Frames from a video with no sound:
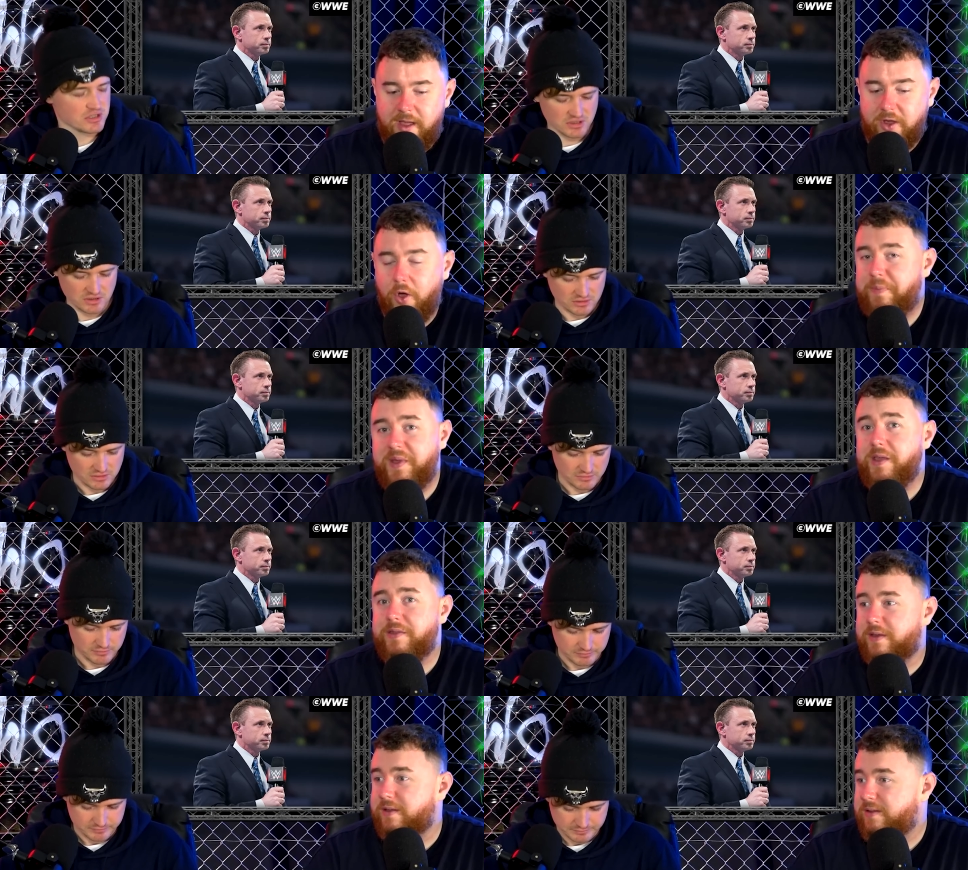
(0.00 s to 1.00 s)
Speaker 1: It could be
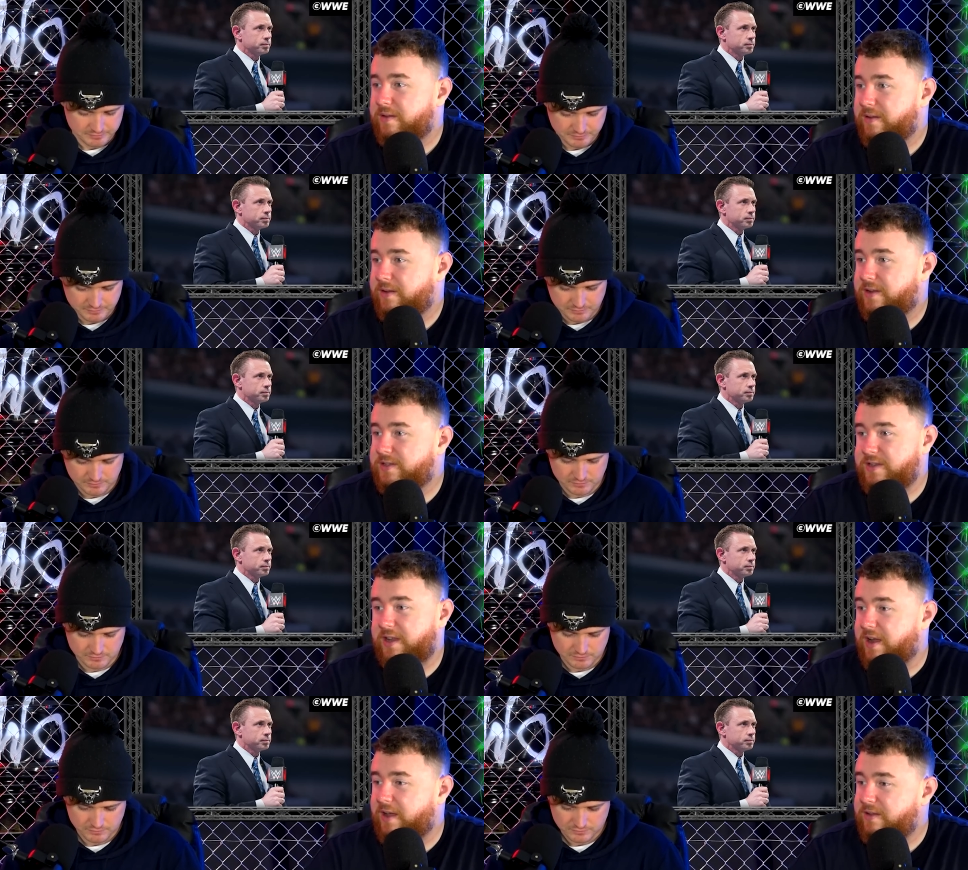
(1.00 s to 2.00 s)
either, because you
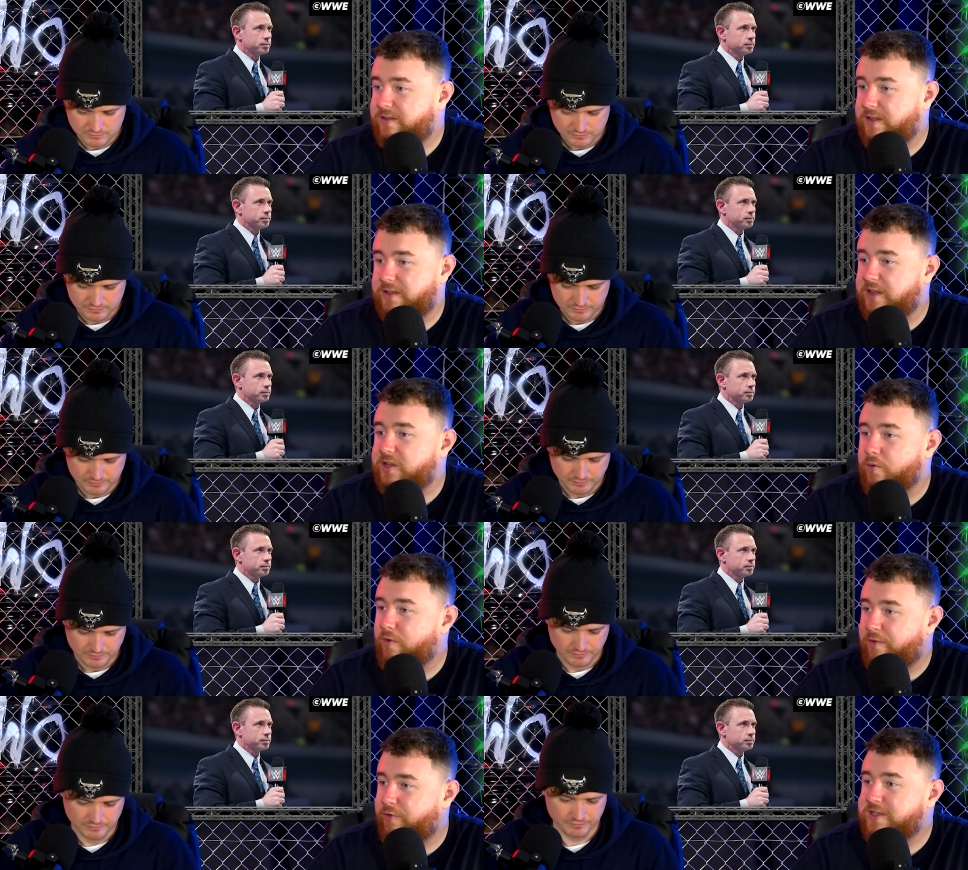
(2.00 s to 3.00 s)
know they don't
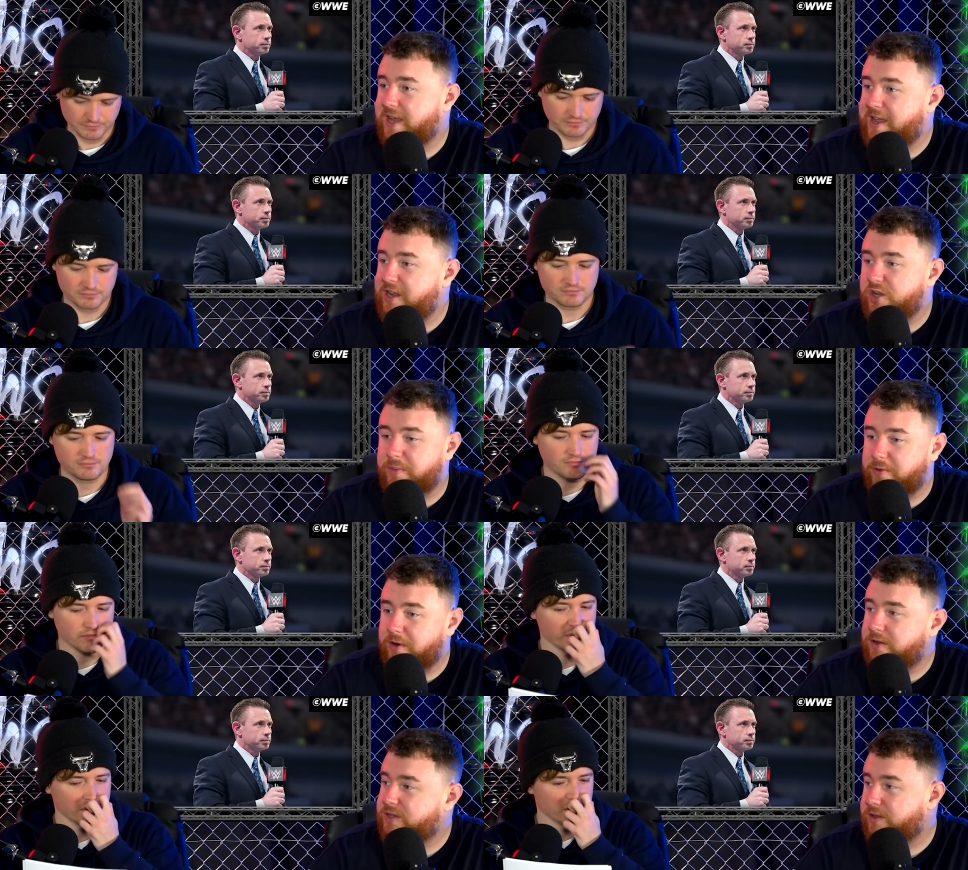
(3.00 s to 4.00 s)
reference AEW a
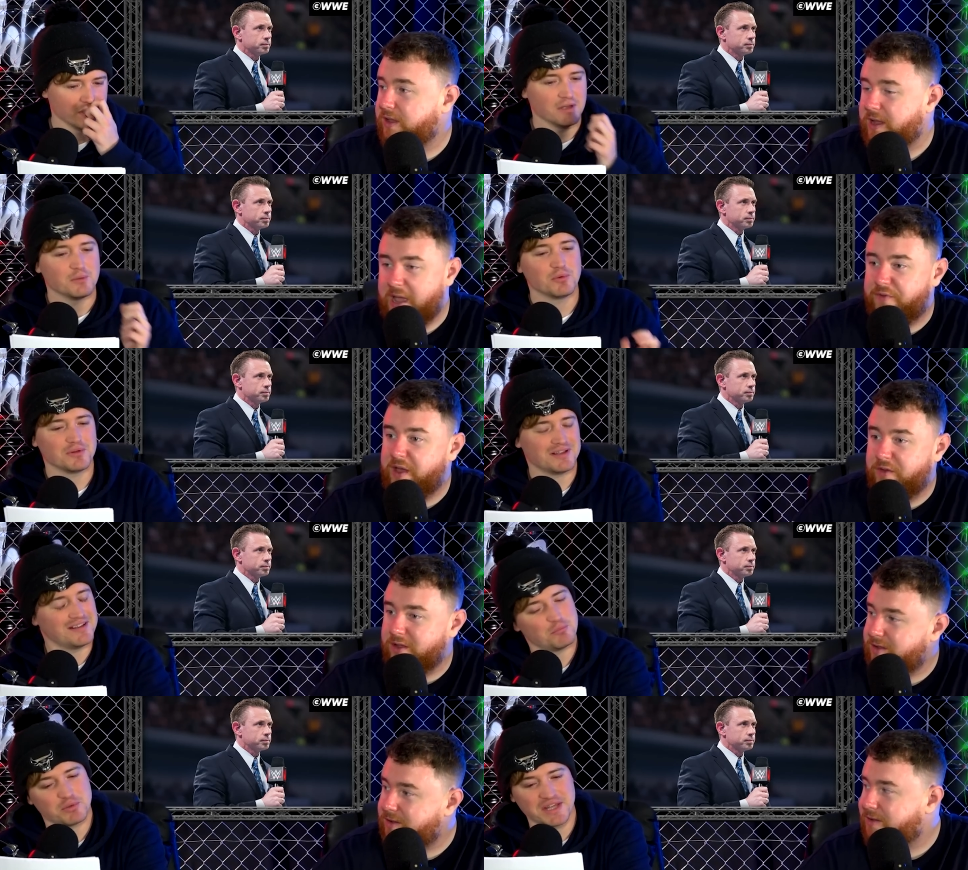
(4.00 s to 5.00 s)
lot, do they? If ever.
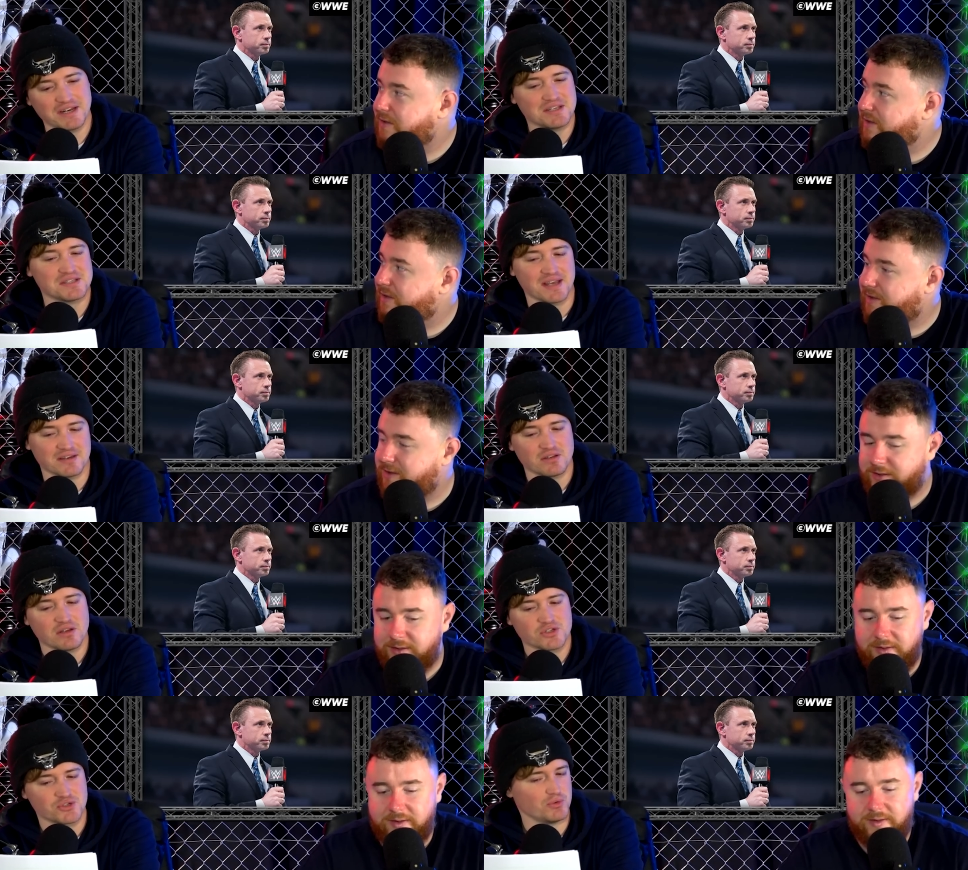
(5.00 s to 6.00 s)
Speaker 2: But then he said,
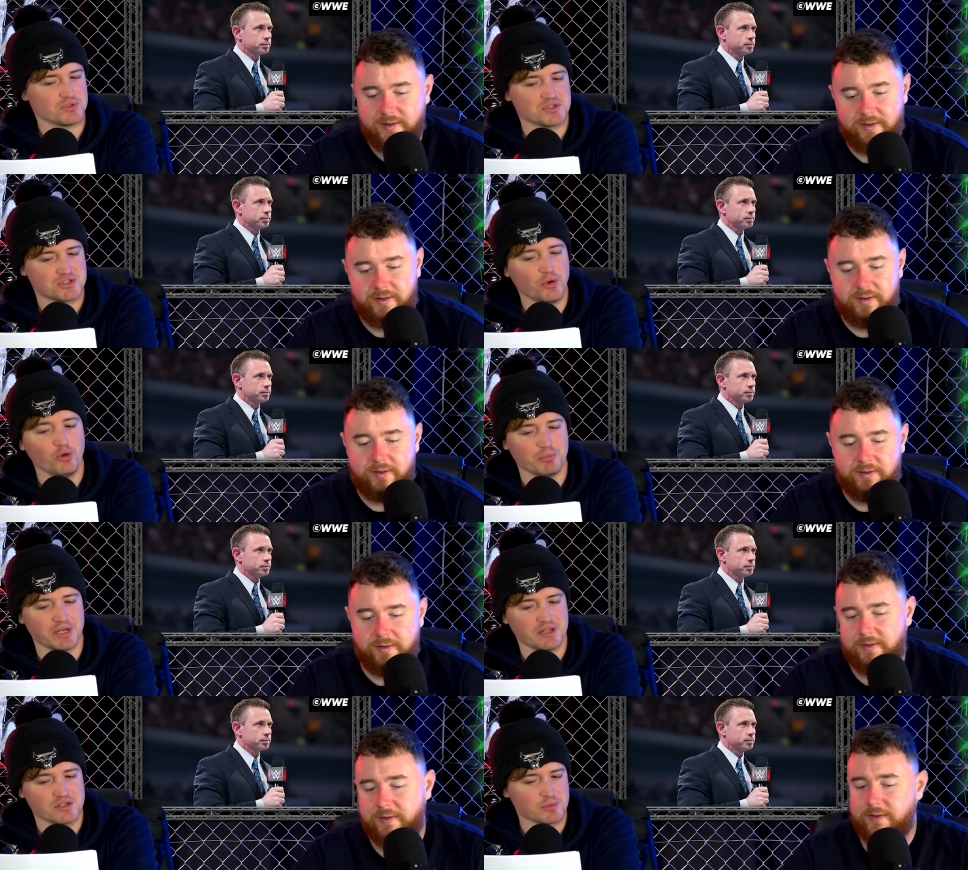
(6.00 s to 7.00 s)
sources told
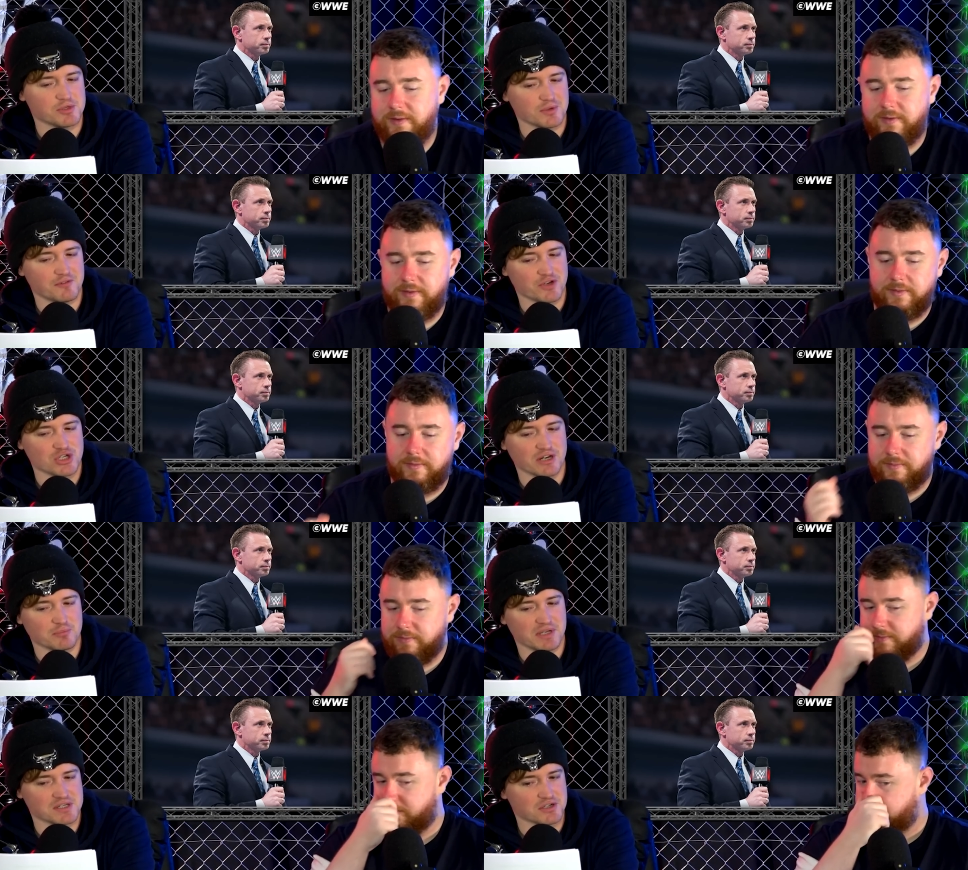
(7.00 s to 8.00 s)
me WWE official Adam
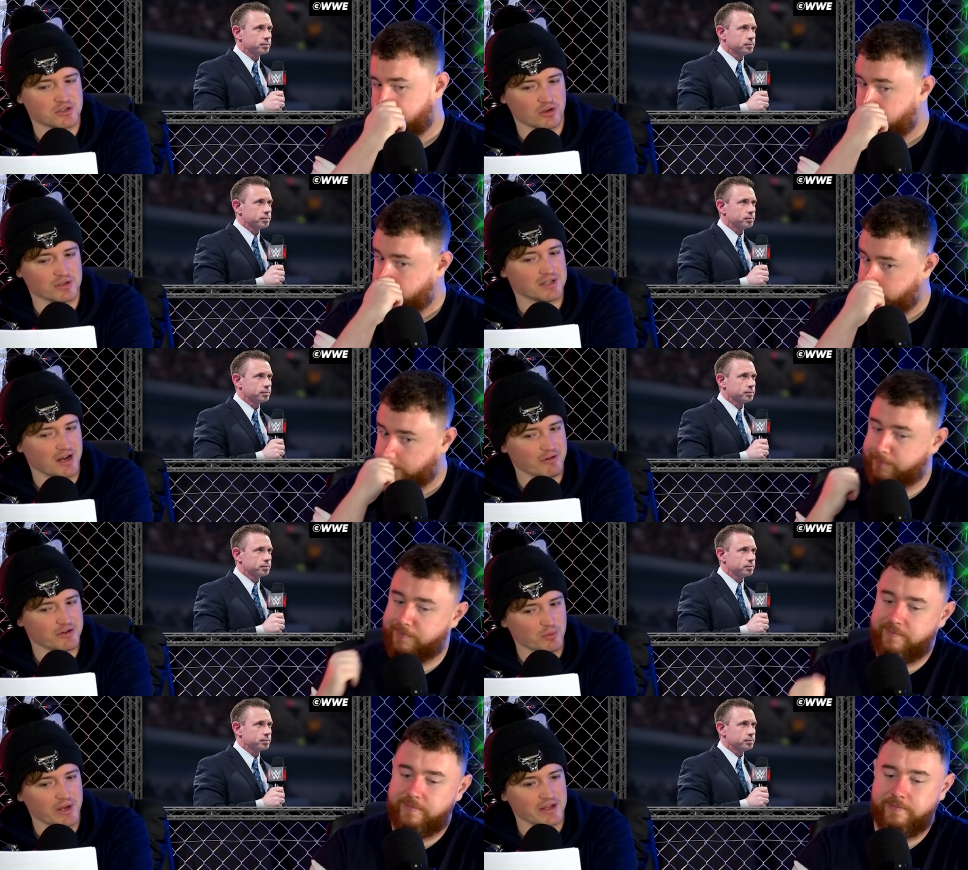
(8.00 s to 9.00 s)
Pearce had gotten carried
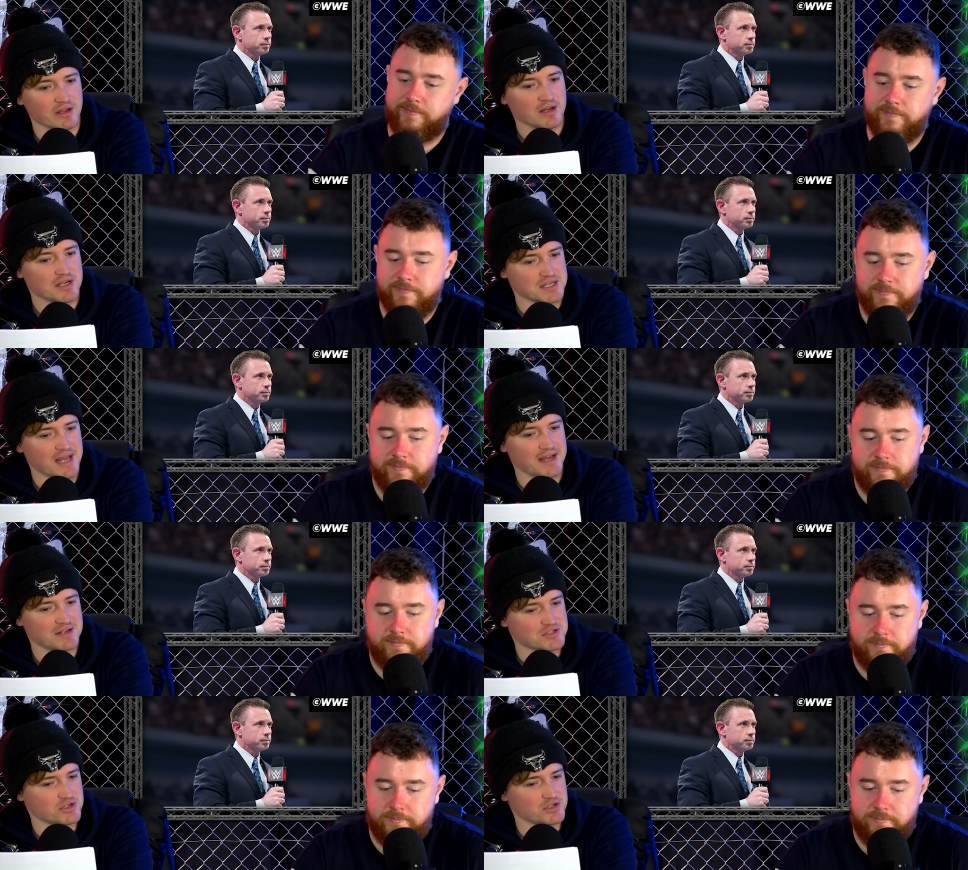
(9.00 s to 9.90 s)
away. He's aired his